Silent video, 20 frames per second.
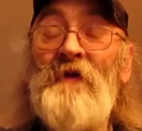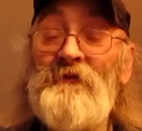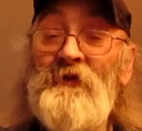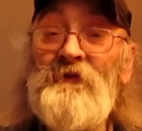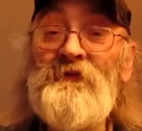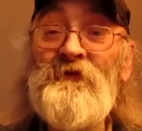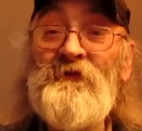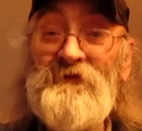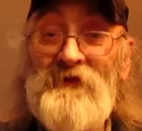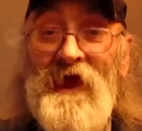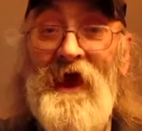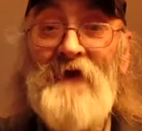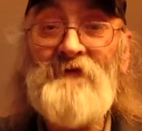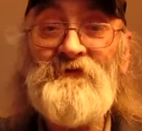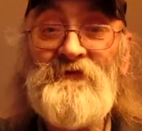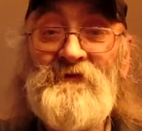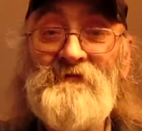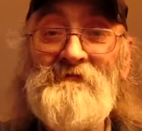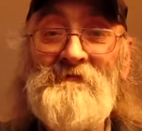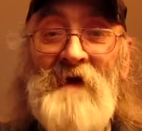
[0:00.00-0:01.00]
This is
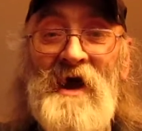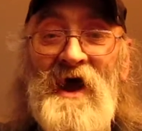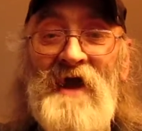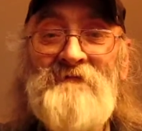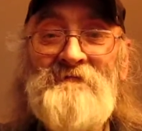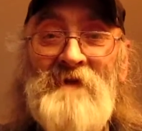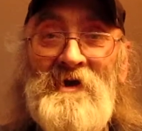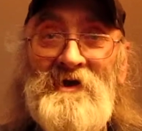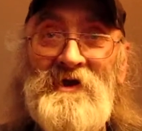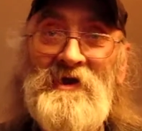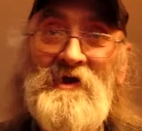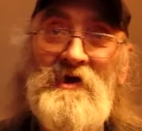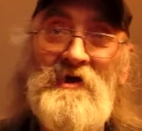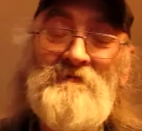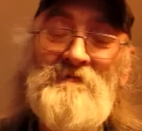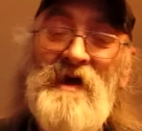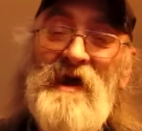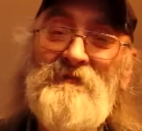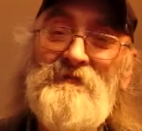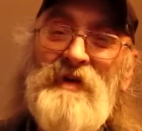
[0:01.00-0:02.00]
actually my money out
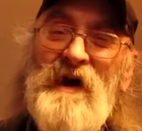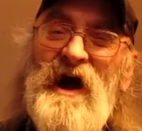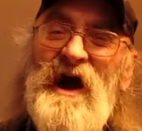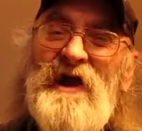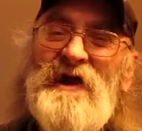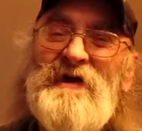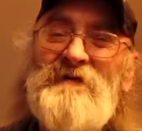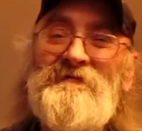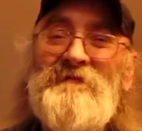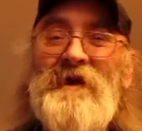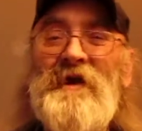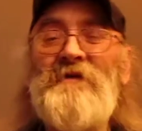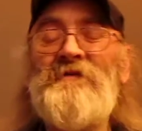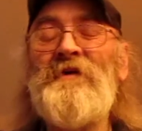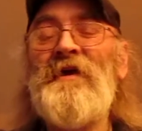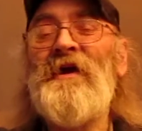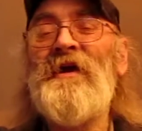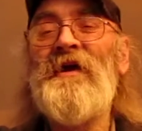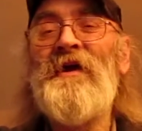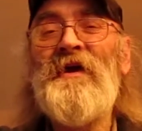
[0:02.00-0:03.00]
of my pocket, man.
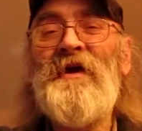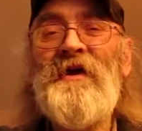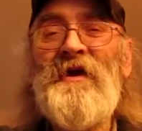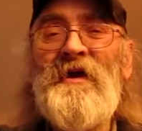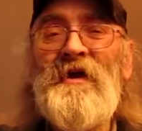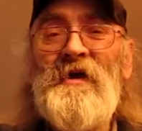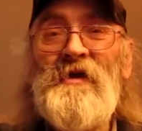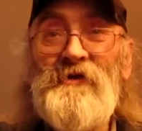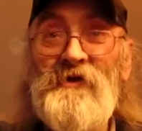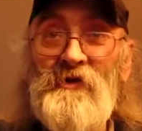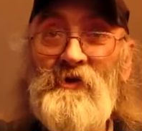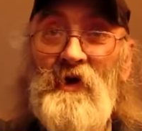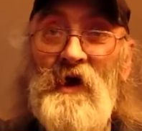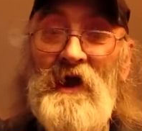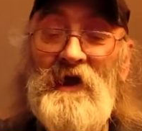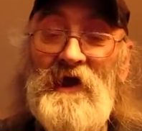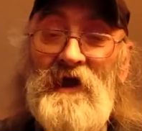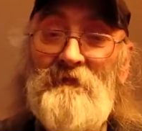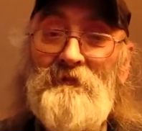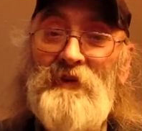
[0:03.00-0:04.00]
You know,
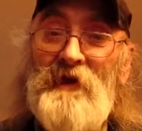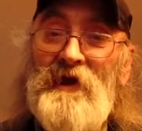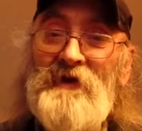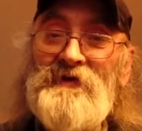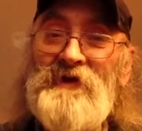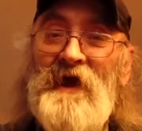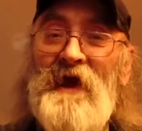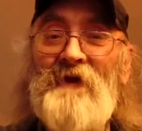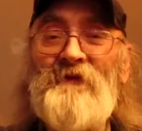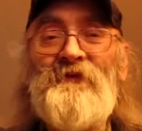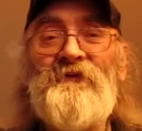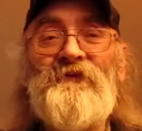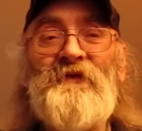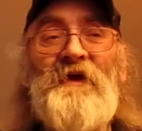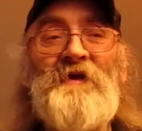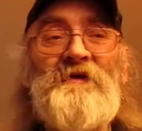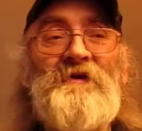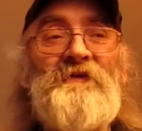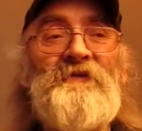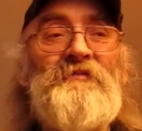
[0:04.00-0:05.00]
I gotta pay taxes
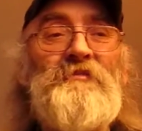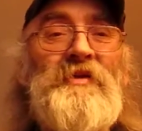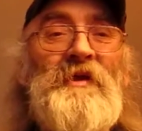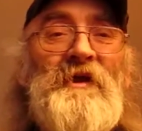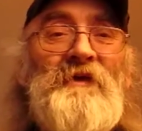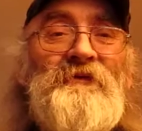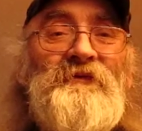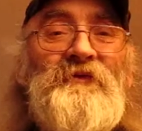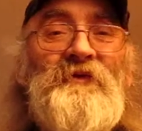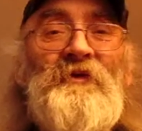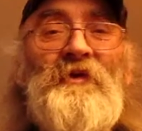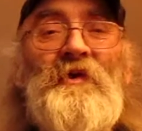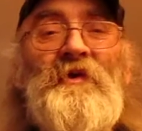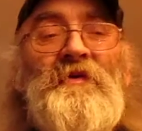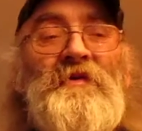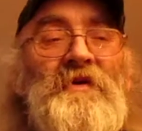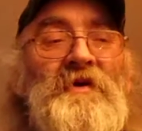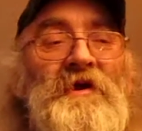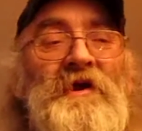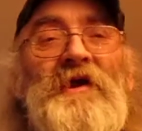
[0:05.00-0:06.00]
on this place, you
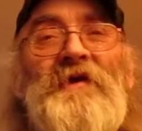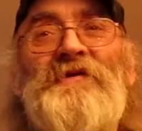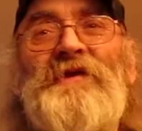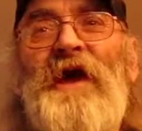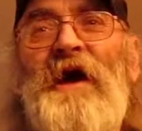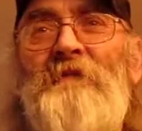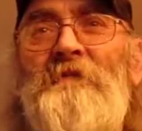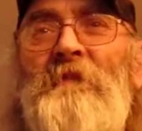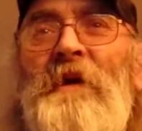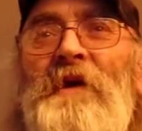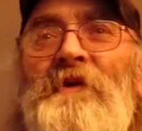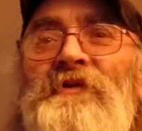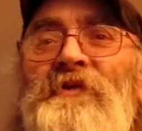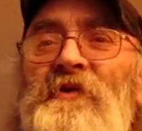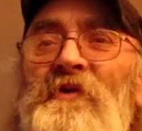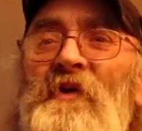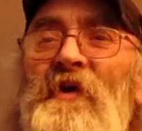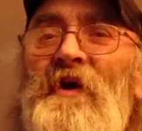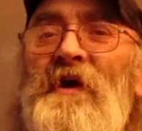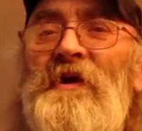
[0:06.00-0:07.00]
know. Ain't that much,
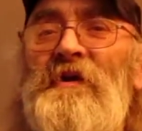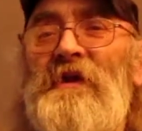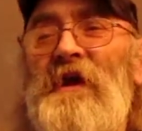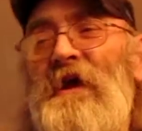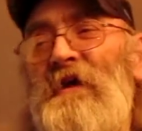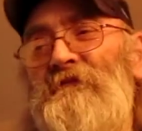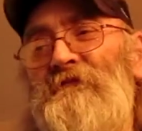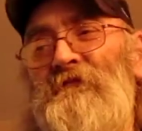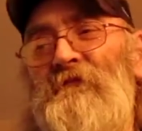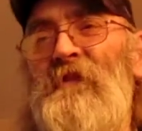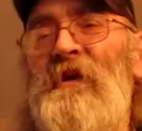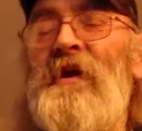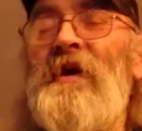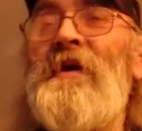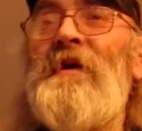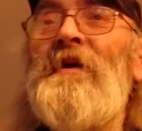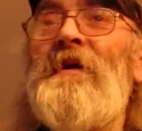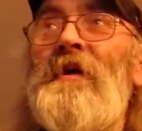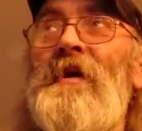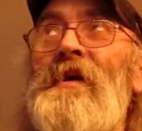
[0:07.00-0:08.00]
you know. Ain't got
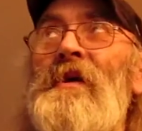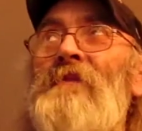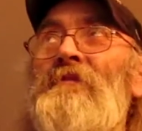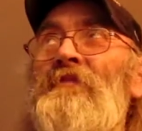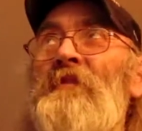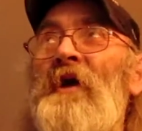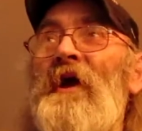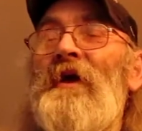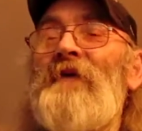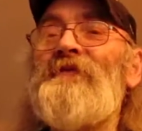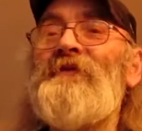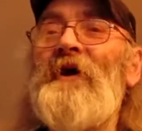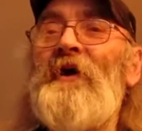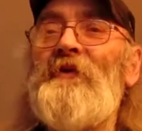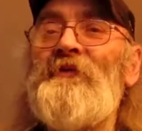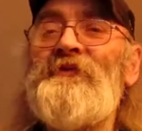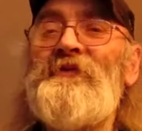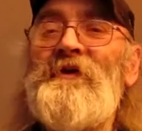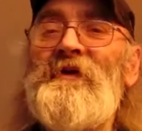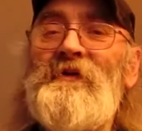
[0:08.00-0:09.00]
a nice
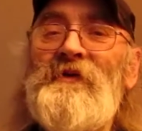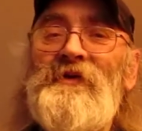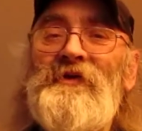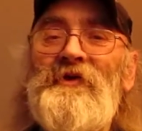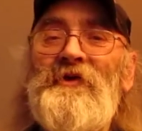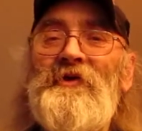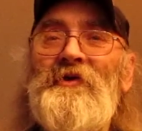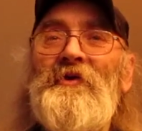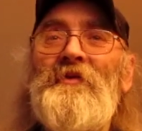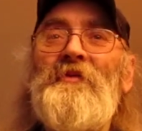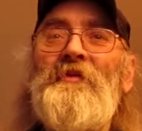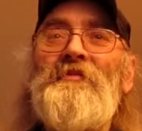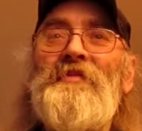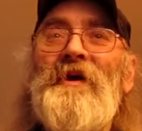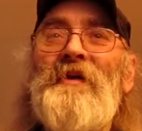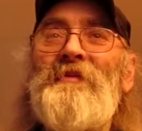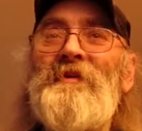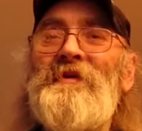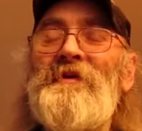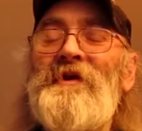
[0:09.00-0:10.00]
house and everything, you know.
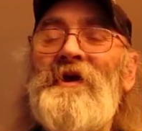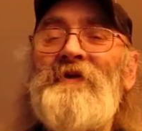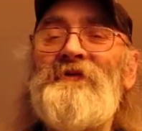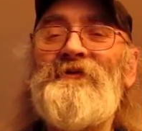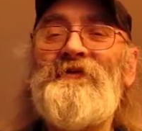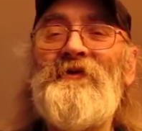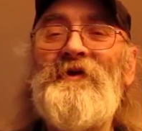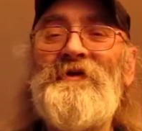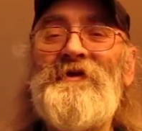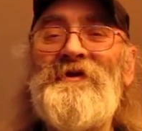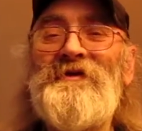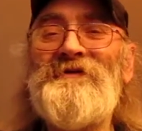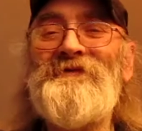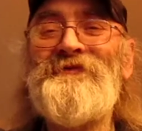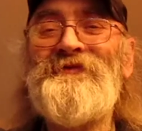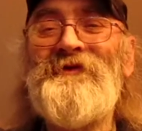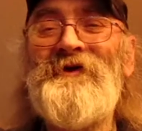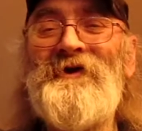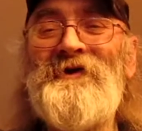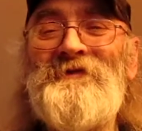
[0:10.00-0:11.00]
Probably nicer on the
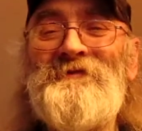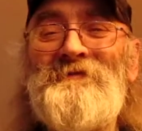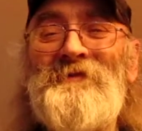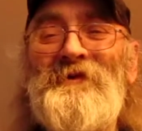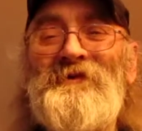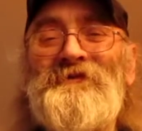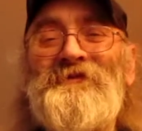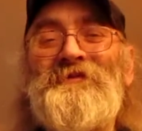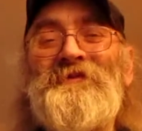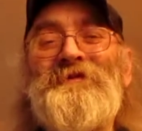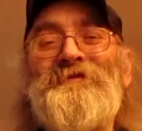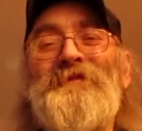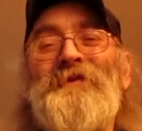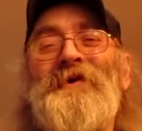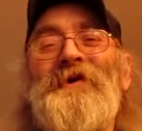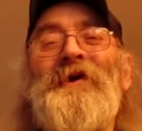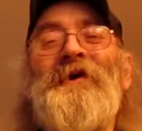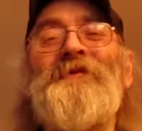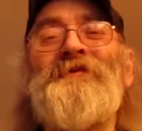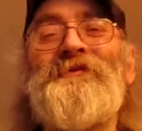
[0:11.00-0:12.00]
inside than most people.
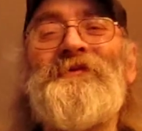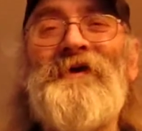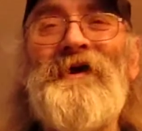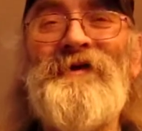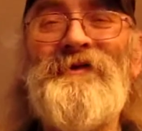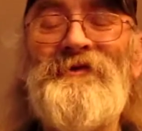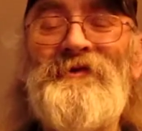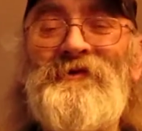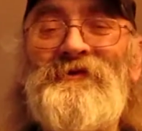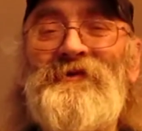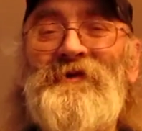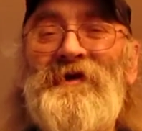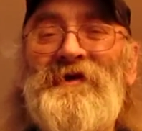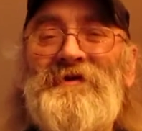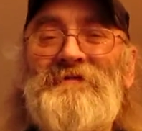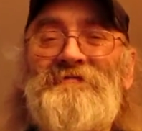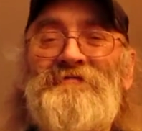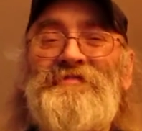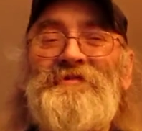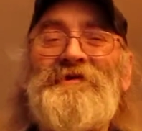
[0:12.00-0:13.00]
Outside looks like
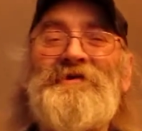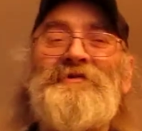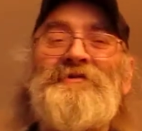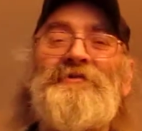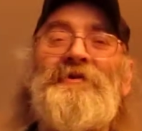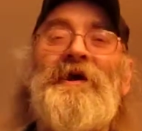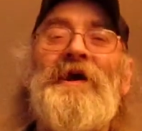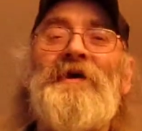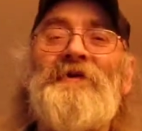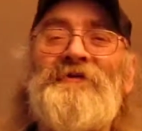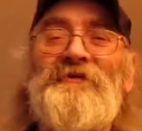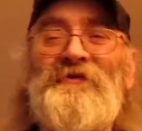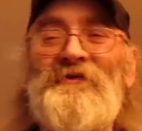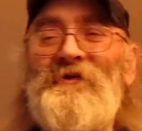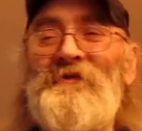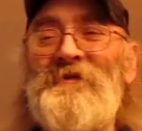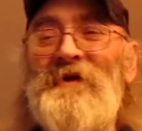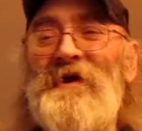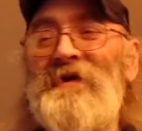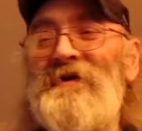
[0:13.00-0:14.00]
complete trash,
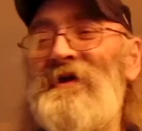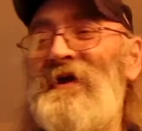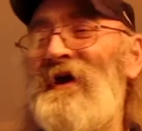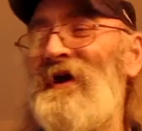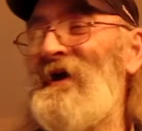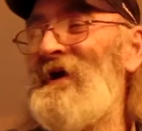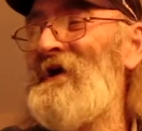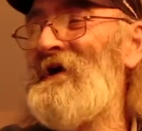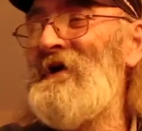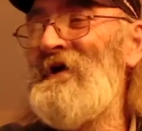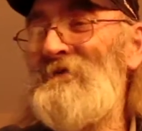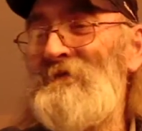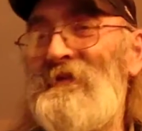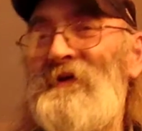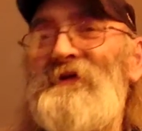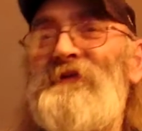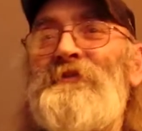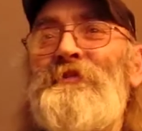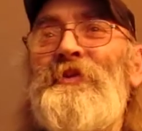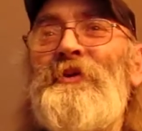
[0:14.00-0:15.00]
though, man.
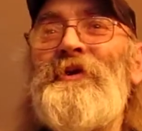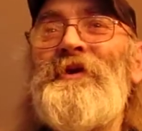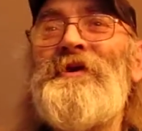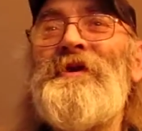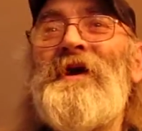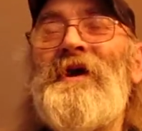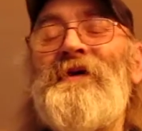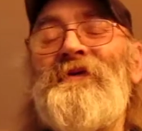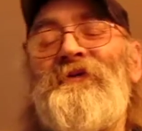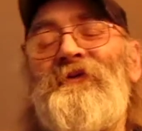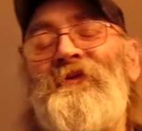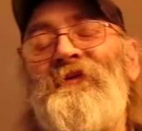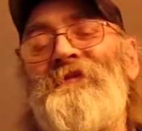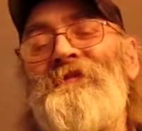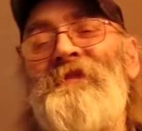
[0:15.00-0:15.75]
But it's pretty nice.